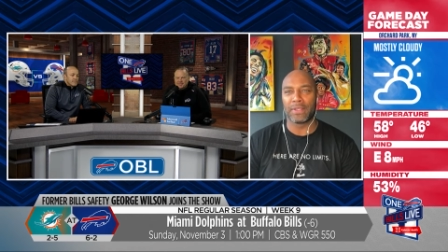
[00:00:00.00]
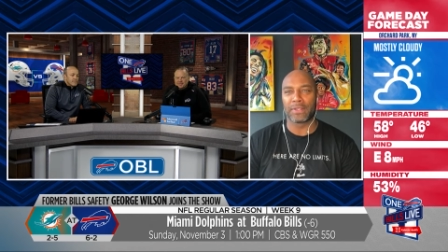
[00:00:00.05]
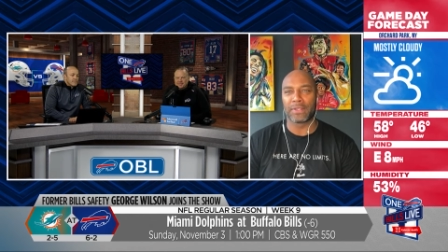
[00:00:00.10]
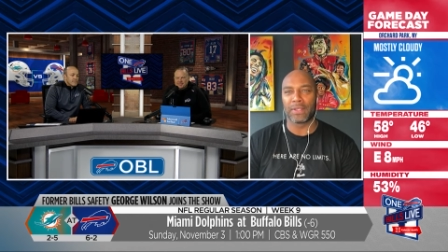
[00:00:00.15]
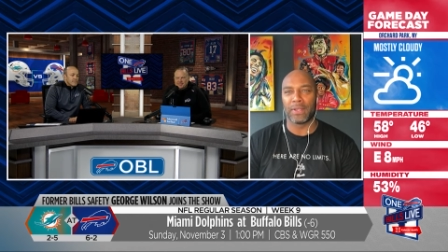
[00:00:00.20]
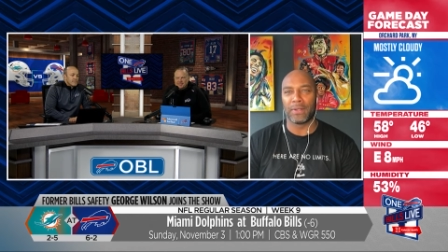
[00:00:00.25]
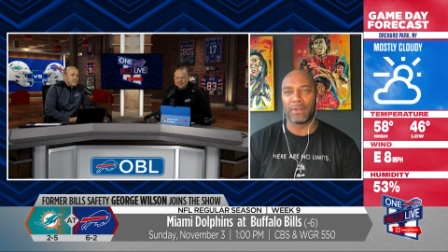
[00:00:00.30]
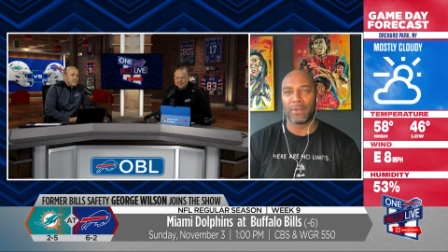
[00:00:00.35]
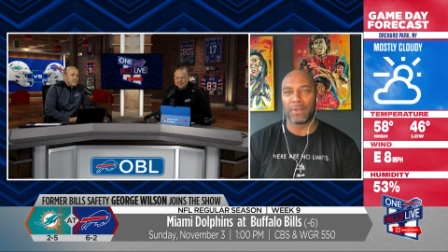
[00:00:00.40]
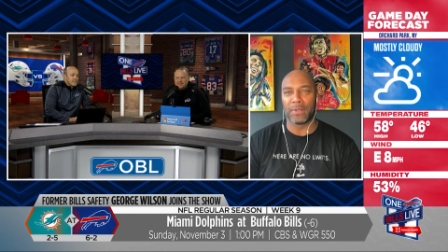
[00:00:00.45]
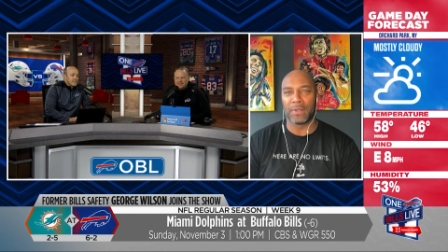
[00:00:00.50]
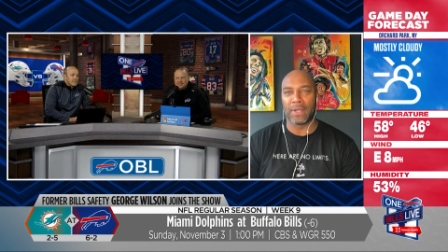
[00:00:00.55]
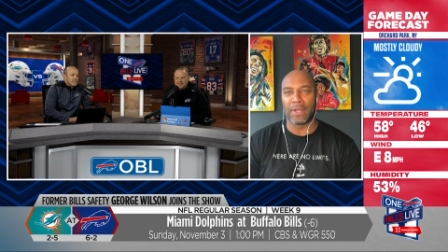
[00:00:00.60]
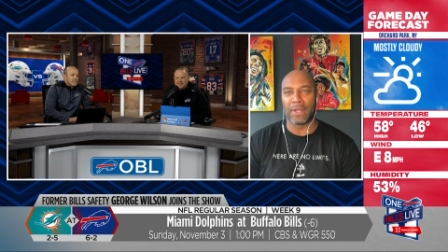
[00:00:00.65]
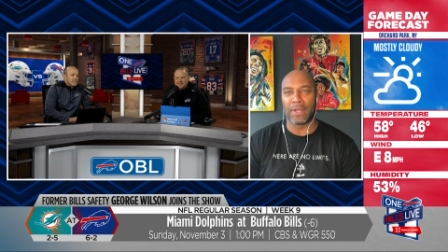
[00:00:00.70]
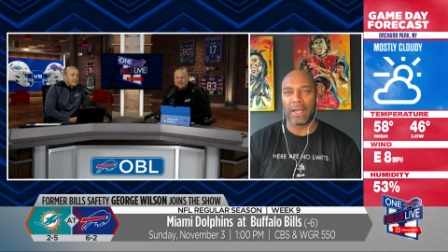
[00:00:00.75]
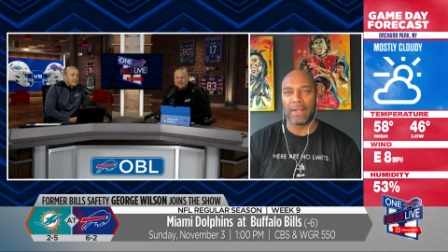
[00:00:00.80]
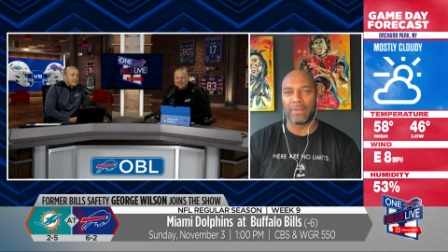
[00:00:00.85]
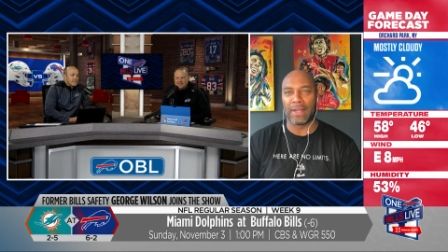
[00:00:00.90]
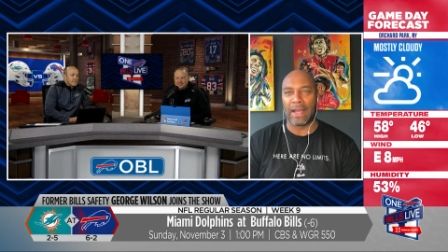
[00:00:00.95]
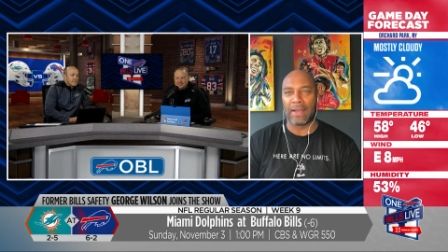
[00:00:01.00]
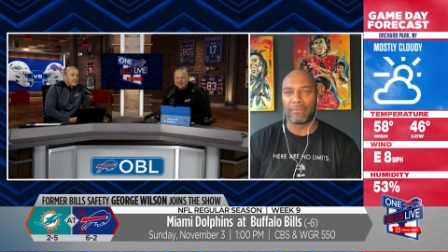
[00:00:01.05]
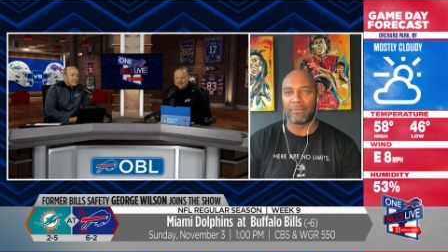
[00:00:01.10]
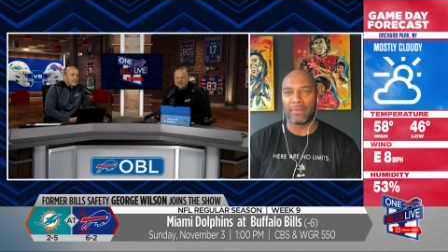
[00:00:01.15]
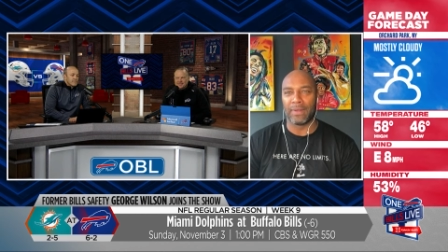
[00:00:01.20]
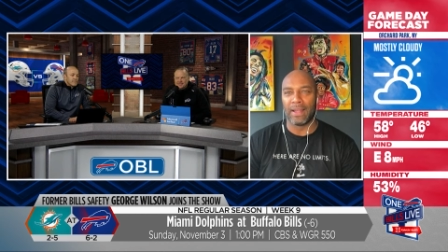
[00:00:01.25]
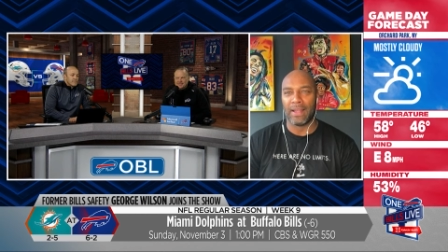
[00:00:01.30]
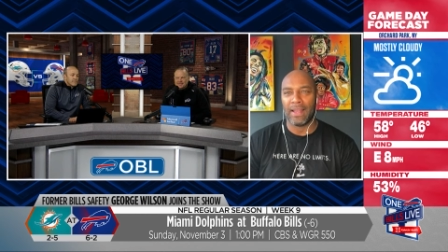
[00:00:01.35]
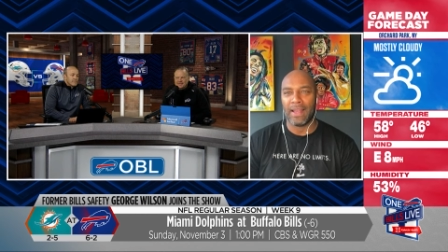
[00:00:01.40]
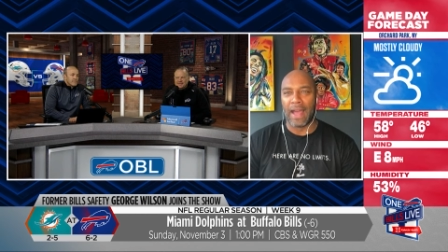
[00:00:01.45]
So, you know, I've, I've,
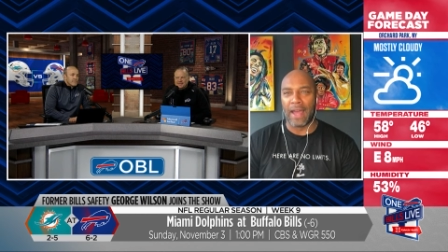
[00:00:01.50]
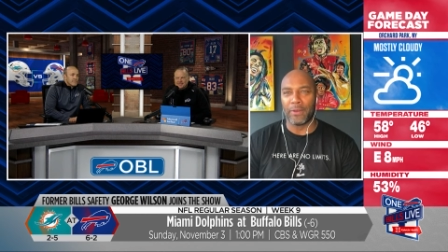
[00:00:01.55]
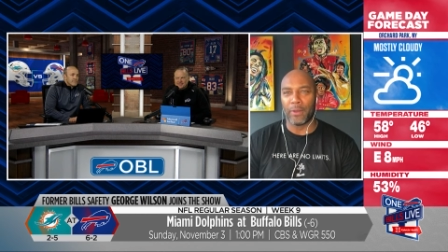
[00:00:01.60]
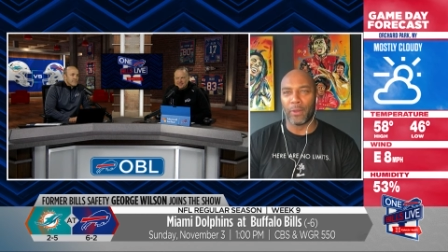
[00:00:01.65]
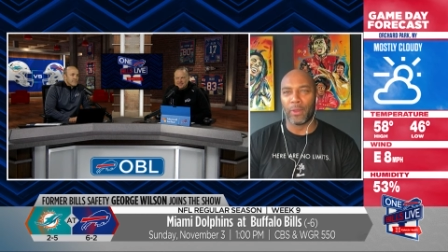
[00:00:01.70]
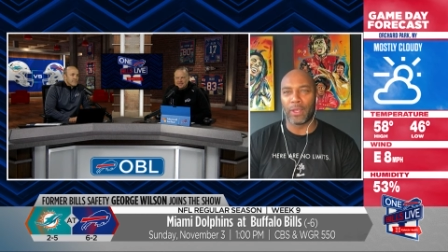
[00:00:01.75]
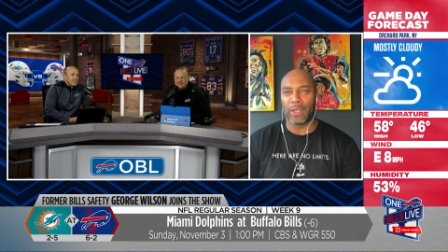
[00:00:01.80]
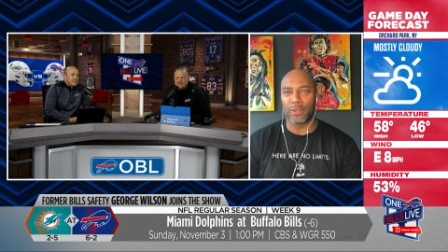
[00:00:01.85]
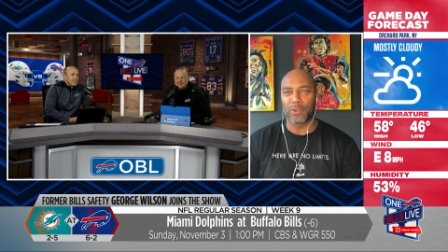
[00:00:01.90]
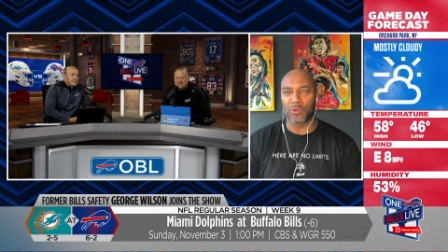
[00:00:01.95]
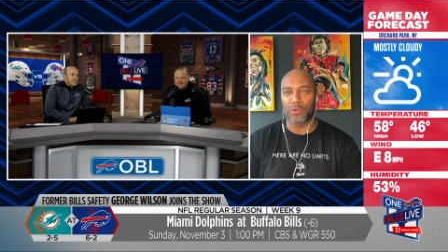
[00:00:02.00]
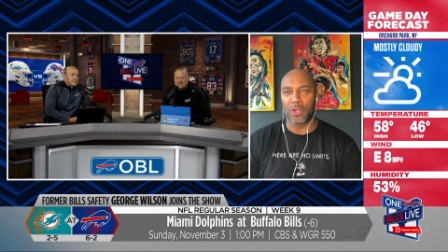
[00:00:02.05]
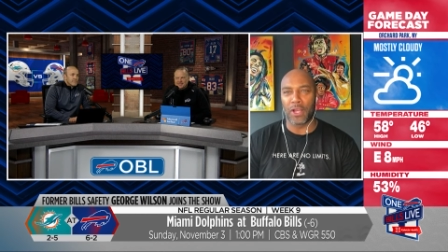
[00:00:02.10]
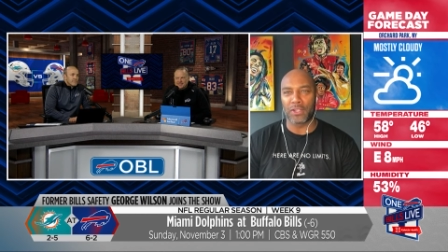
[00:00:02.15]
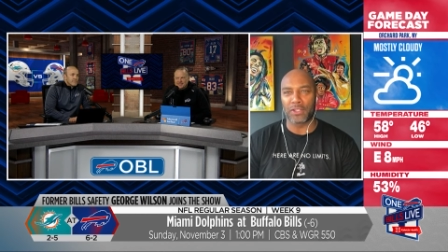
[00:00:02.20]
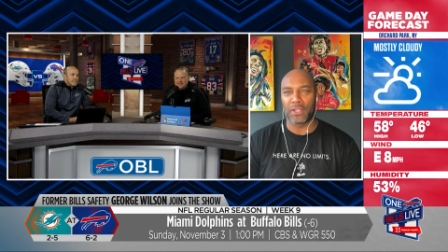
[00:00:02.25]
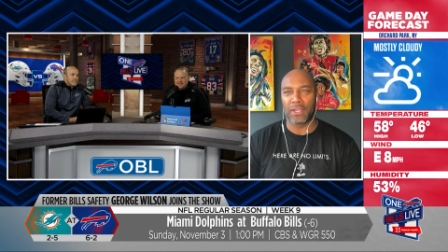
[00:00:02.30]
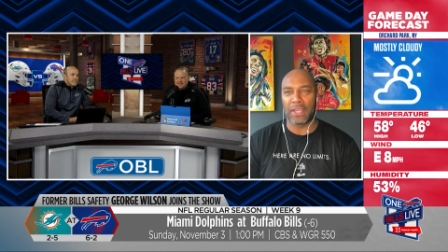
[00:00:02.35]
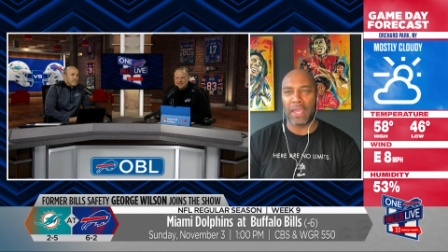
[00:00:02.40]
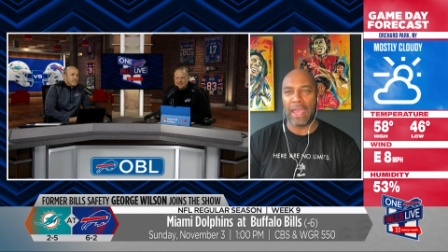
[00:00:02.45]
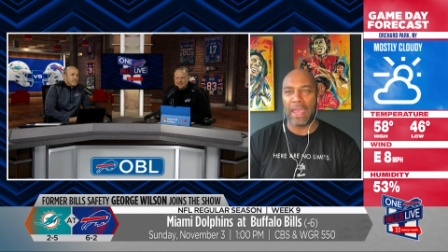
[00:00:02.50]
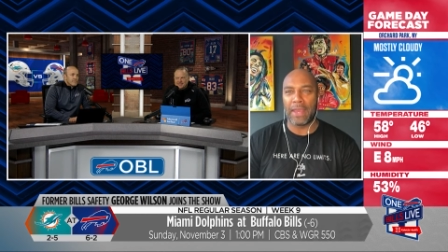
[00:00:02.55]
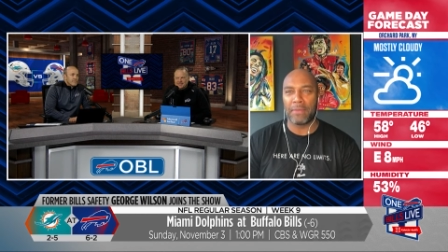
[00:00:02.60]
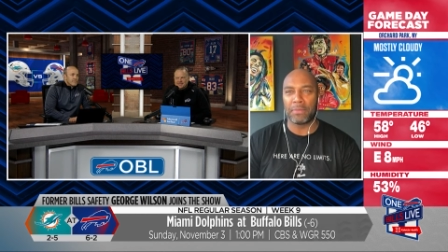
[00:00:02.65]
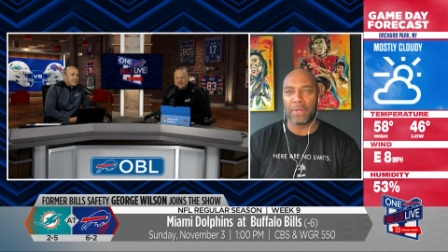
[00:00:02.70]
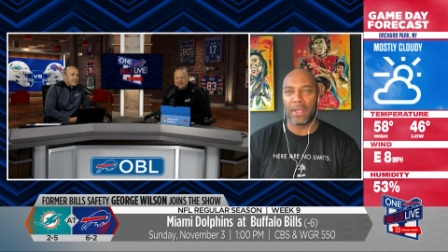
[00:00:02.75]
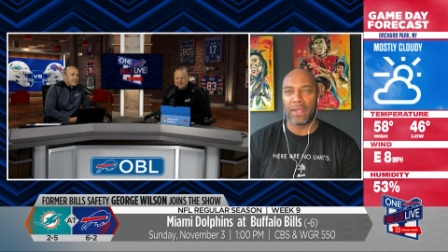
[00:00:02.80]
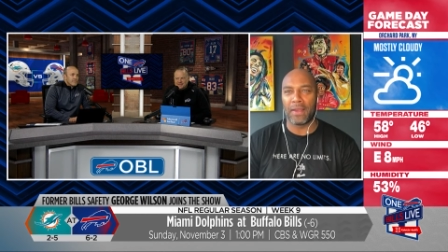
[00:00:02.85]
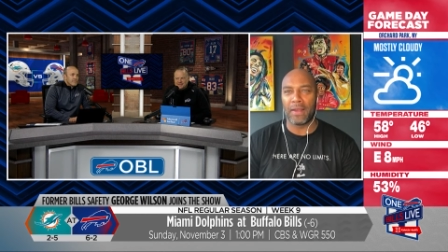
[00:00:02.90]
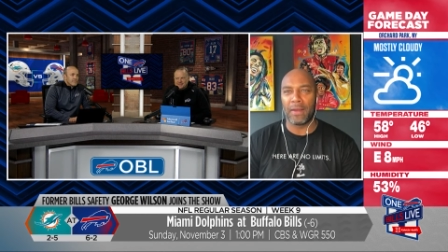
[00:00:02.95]
I know the construction game
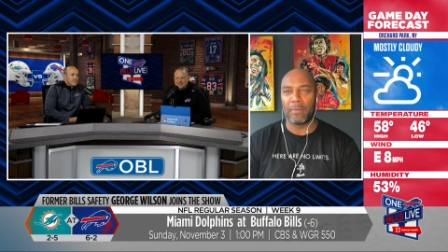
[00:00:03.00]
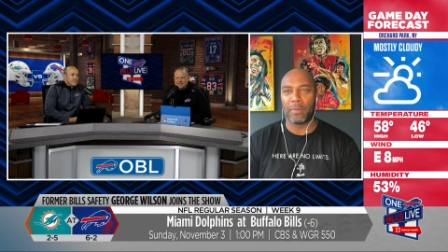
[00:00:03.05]
now.